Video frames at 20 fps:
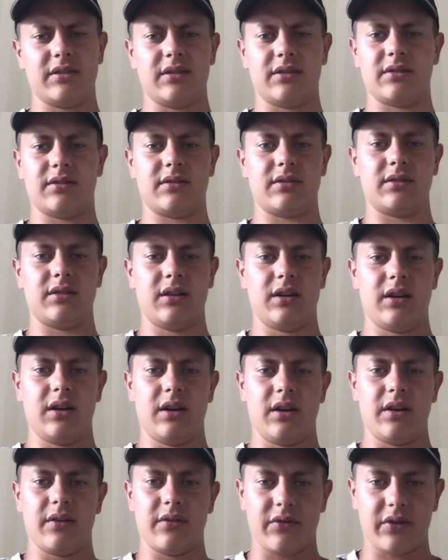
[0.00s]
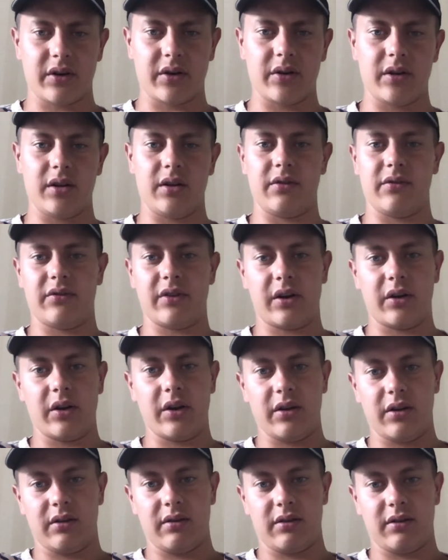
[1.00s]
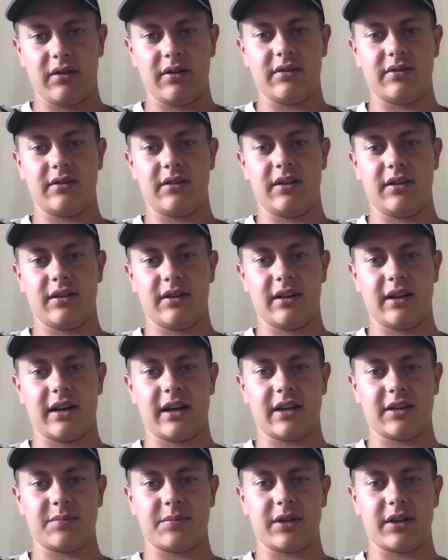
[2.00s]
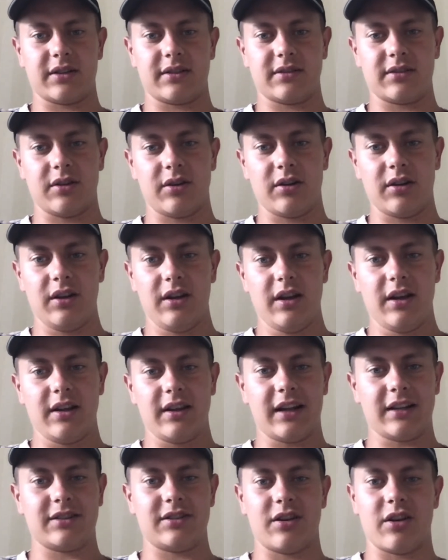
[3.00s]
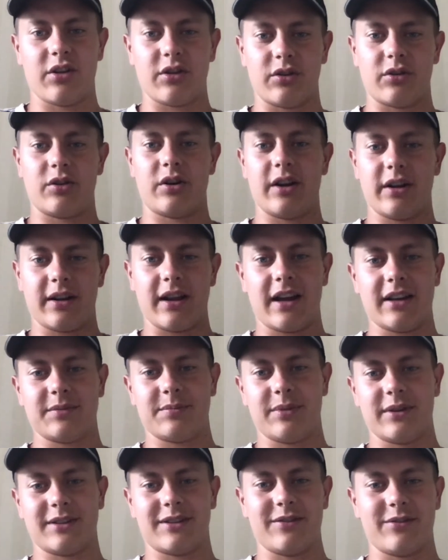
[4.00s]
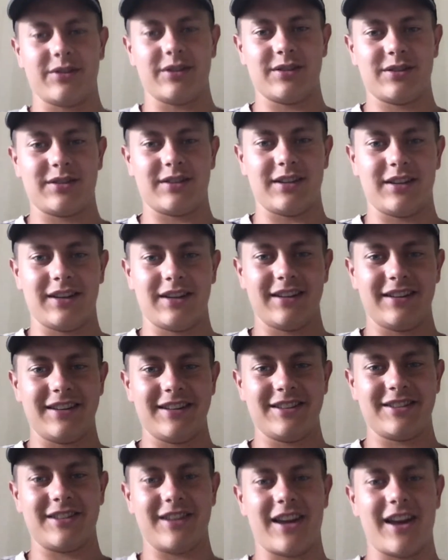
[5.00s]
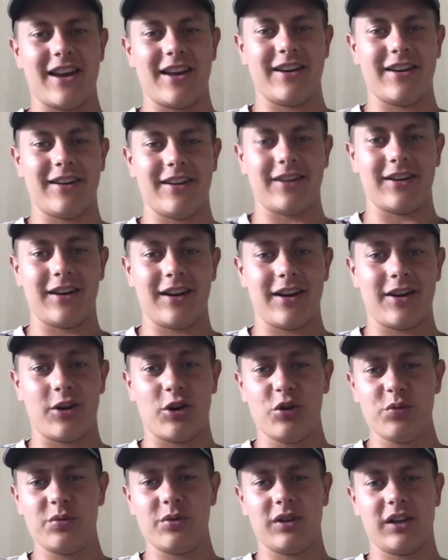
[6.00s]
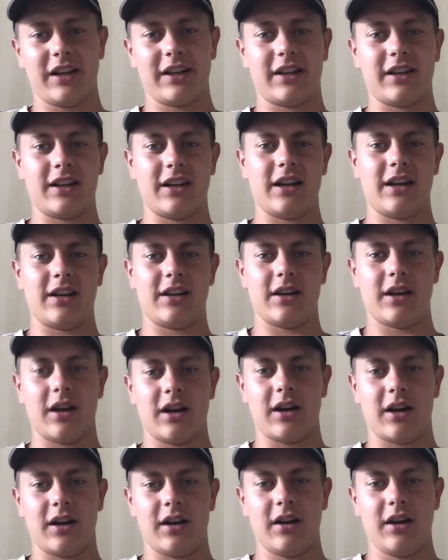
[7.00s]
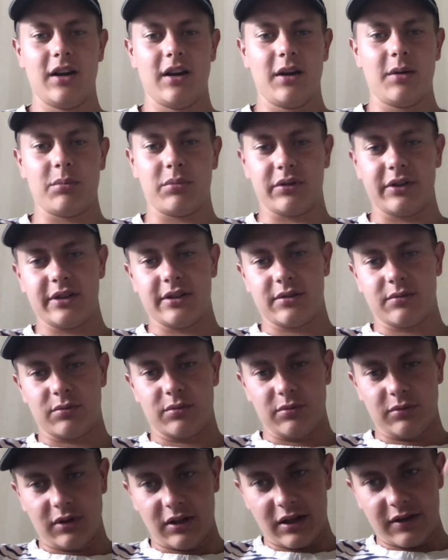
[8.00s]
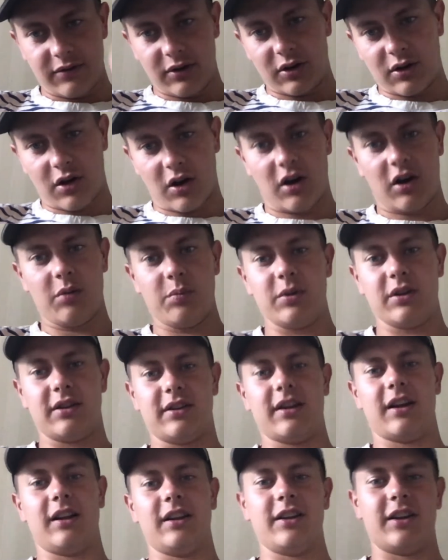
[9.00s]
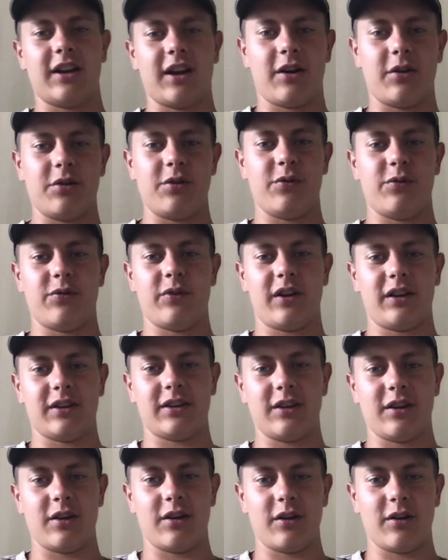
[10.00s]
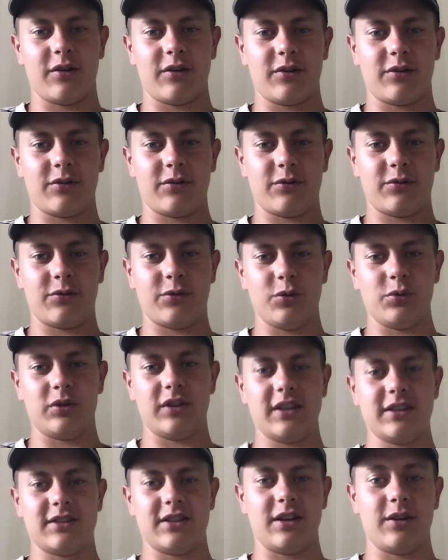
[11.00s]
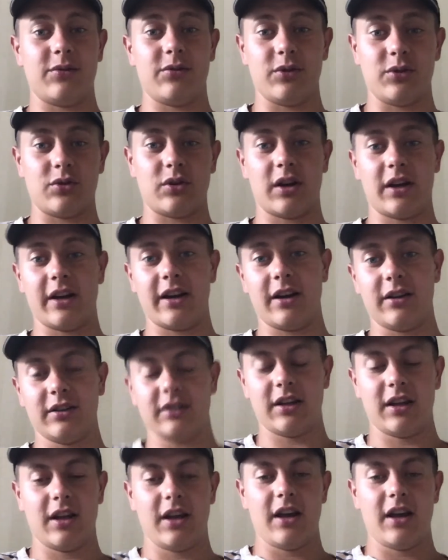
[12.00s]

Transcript: It's very, very easy in that aspect. So that's another great aspect of this dish, and I hope you like it. And please leave a comment telling how you felt the food tasted if you try it out.